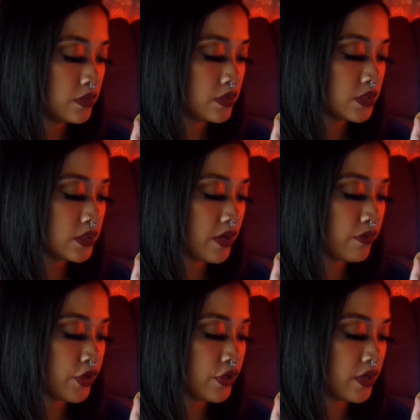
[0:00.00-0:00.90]
So that
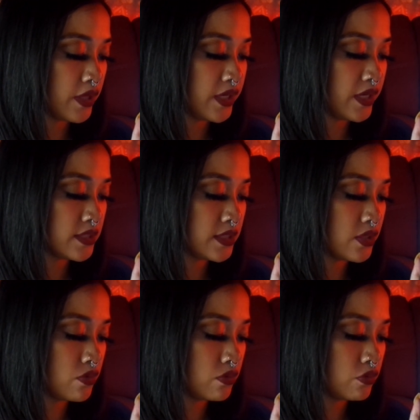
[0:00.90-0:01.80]
way you're not like guessing
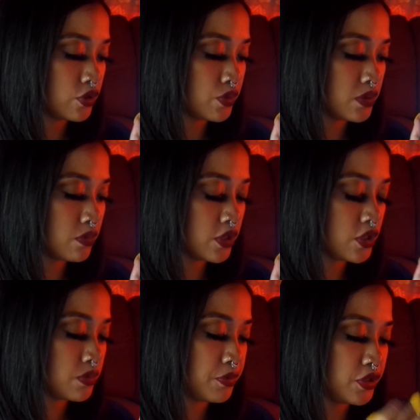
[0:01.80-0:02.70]
which one's
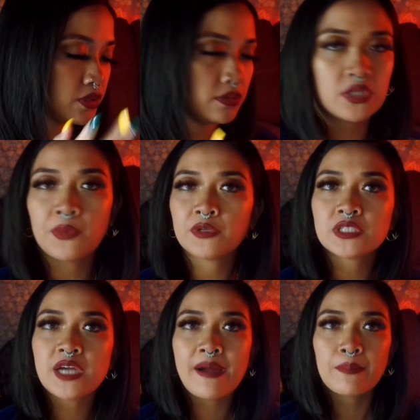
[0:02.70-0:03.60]
which. But you double
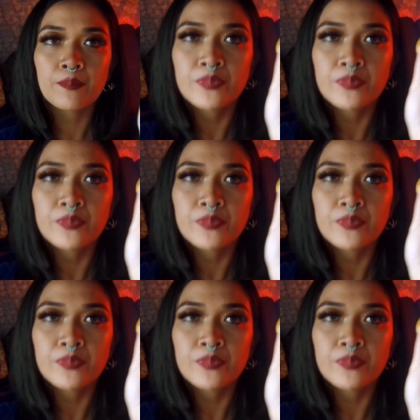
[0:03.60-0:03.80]
tap,